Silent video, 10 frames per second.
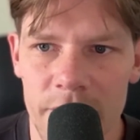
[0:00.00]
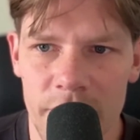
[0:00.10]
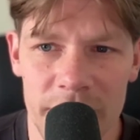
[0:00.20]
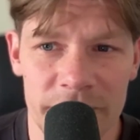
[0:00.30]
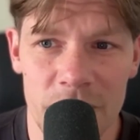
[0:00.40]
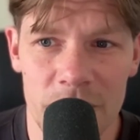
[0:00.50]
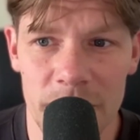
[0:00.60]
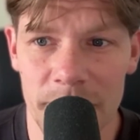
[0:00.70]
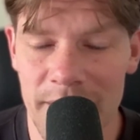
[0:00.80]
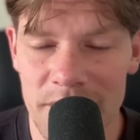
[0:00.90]
You're gonna feel a
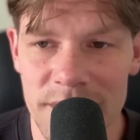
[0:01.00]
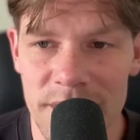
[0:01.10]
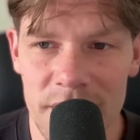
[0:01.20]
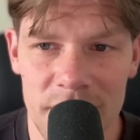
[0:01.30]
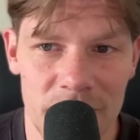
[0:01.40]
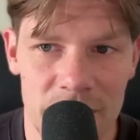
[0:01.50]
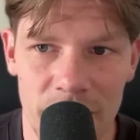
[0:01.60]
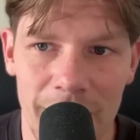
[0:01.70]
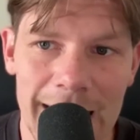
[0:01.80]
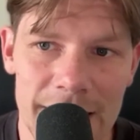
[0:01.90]
bit bouncier on
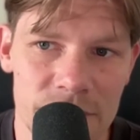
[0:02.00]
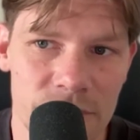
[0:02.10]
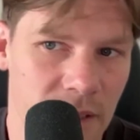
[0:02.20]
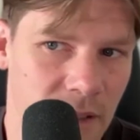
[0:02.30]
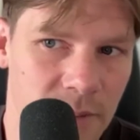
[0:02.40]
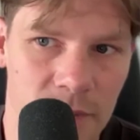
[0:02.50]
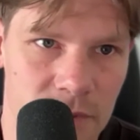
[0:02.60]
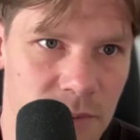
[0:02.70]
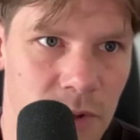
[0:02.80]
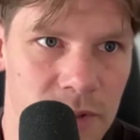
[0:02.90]
grass. You're not gonna be
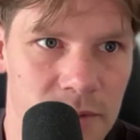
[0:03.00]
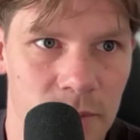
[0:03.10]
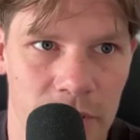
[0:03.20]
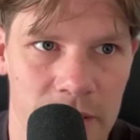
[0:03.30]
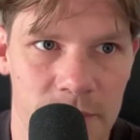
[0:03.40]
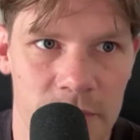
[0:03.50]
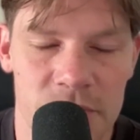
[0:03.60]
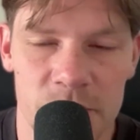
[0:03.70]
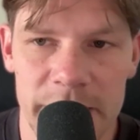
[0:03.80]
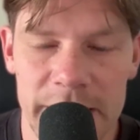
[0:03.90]
able to bring in as
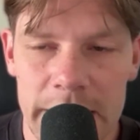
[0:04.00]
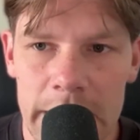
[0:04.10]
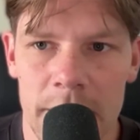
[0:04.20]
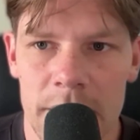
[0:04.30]
much speed.